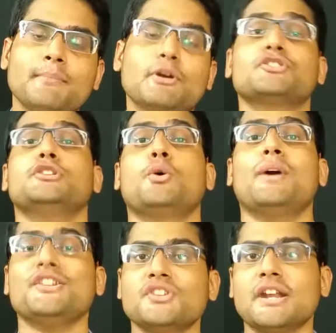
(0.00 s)
because
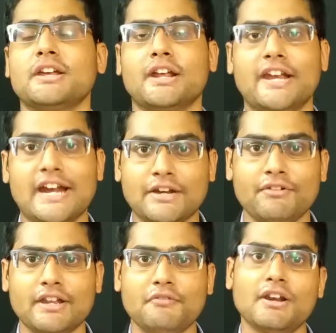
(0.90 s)
innovation and
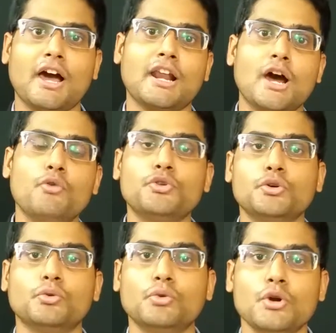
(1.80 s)
creativity will allow
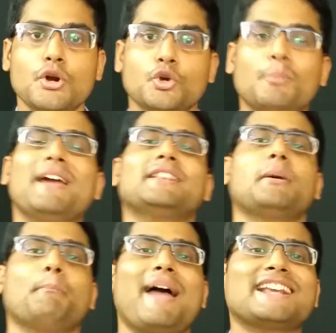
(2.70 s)
you to make the
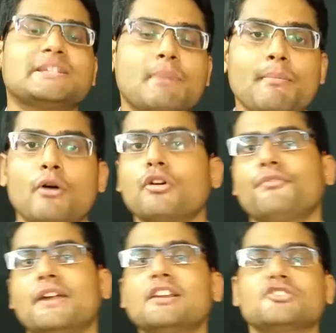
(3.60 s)
maximum out
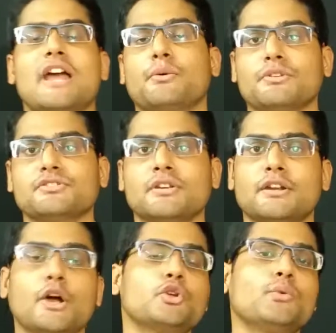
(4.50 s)
of English language.
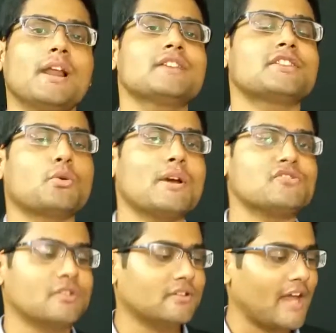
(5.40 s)
Now you will ask a
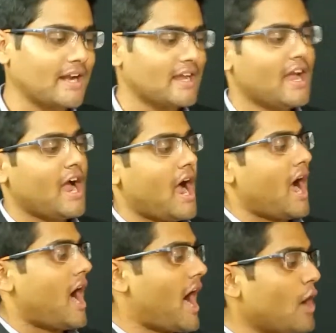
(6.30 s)
question that
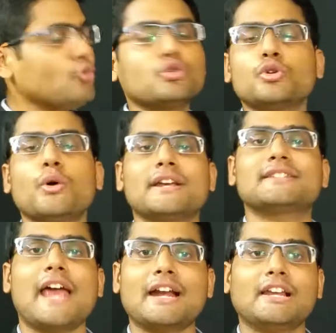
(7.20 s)
how to know
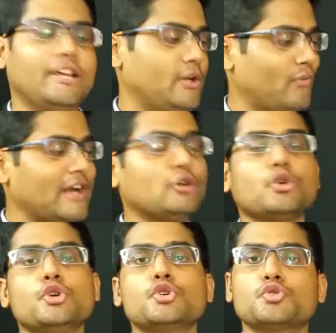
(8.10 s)
exactly when to
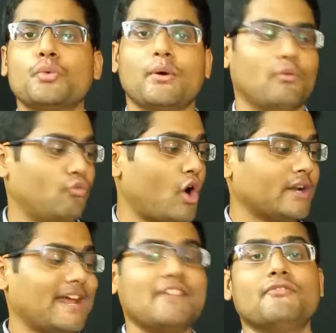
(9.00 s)
use what
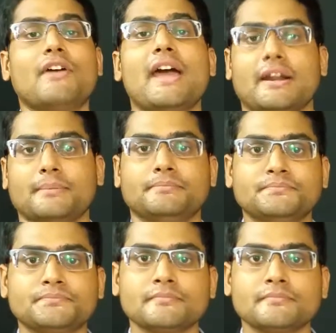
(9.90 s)
and where.